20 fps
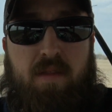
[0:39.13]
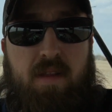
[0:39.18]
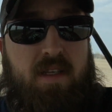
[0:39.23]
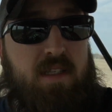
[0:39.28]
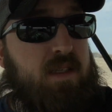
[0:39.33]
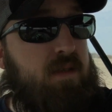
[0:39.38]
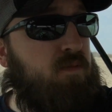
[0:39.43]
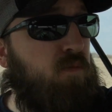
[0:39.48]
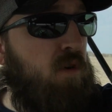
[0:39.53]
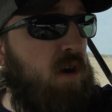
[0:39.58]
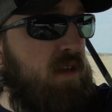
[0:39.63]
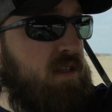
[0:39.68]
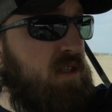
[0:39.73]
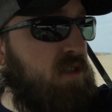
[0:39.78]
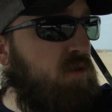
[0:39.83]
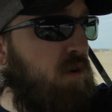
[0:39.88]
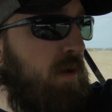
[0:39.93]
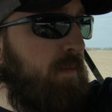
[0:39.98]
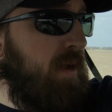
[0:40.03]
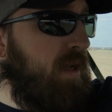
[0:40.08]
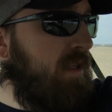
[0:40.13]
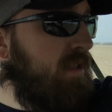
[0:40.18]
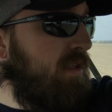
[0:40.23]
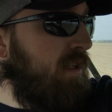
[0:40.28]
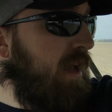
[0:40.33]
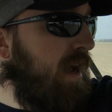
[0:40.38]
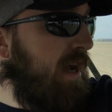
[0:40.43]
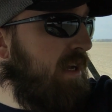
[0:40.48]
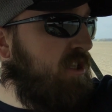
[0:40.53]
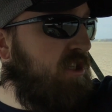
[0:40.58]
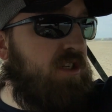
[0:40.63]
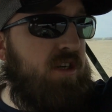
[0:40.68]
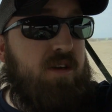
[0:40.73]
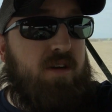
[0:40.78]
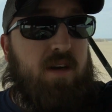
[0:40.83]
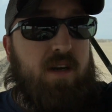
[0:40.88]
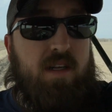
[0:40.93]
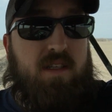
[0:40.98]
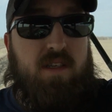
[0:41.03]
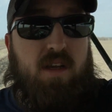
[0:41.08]
This was soybeans last
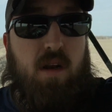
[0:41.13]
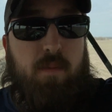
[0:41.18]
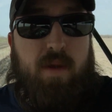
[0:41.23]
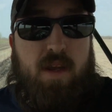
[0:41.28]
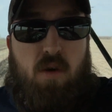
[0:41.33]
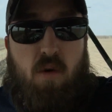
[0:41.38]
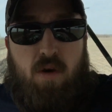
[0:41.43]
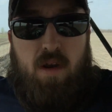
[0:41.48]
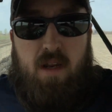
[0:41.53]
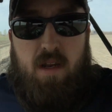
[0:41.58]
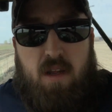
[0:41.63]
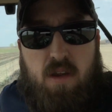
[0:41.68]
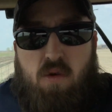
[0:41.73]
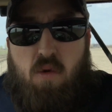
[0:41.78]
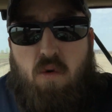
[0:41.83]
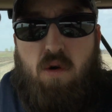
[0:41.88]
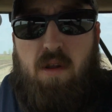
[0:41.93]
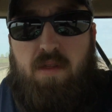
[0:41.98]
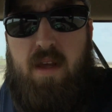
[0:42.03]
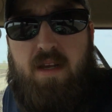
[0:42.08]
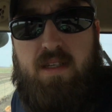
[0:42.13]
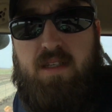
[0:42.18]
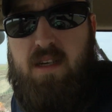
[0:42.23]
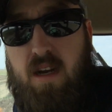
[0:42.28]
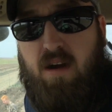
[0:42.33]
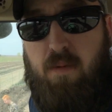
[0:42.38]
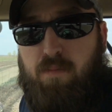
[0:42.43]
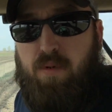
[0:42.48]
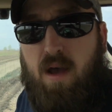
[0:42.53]
year, and it's going to be going into corn this year,